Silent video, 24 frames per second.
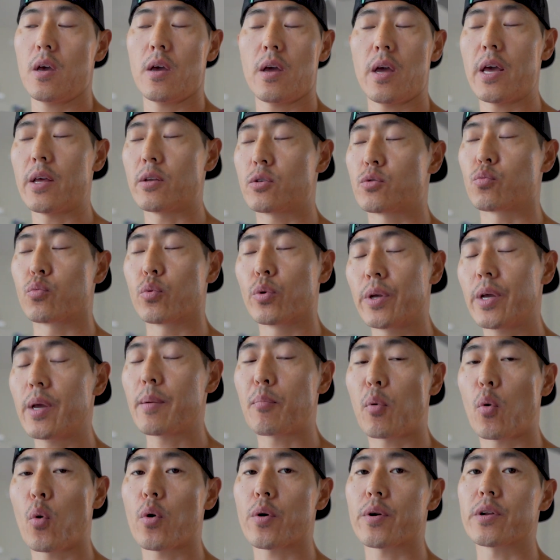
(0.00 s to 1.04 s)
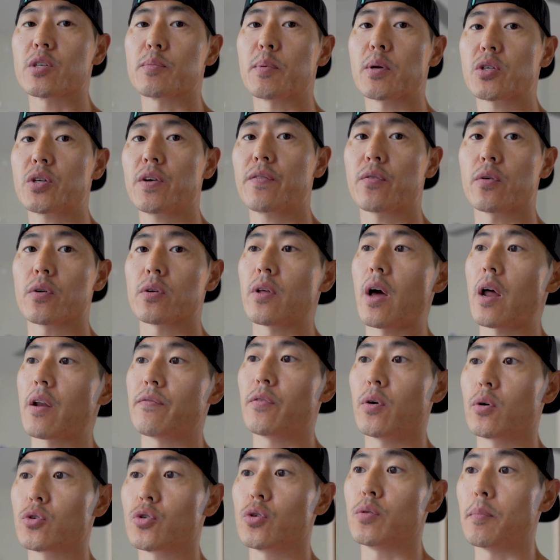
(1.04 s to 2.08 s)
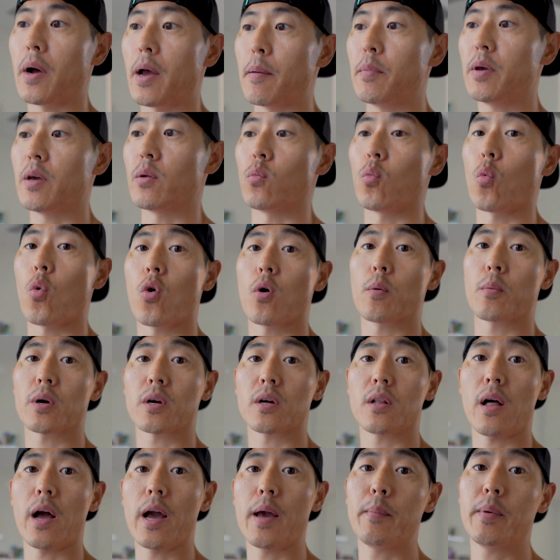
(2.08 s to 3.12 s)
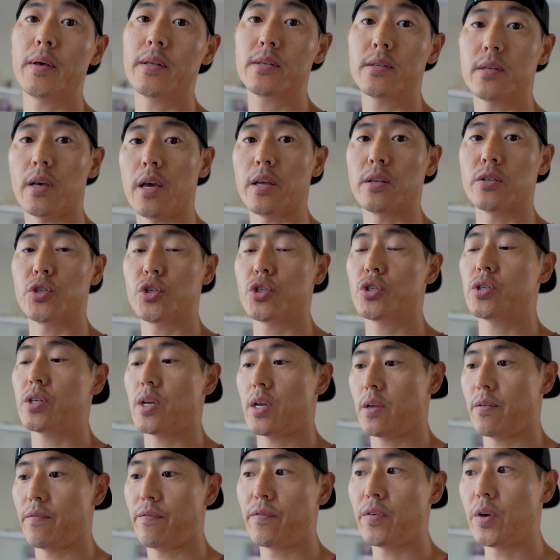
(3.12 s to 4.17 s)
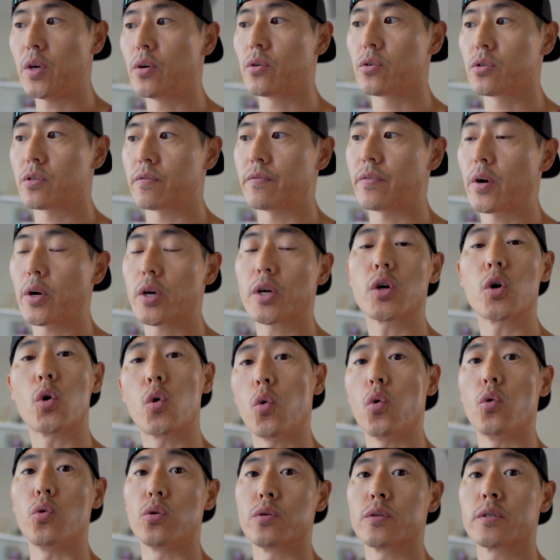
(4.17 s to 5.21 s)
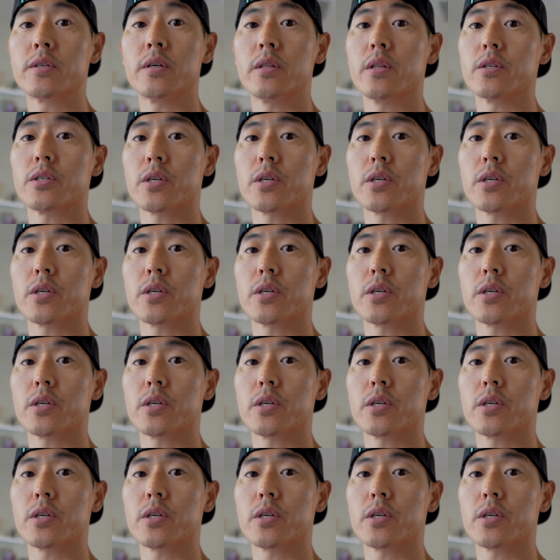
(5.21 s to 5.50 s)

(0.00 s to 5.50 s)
it's really important, especially for a lot of folks who might be in warmer climates. It just feels very cool to the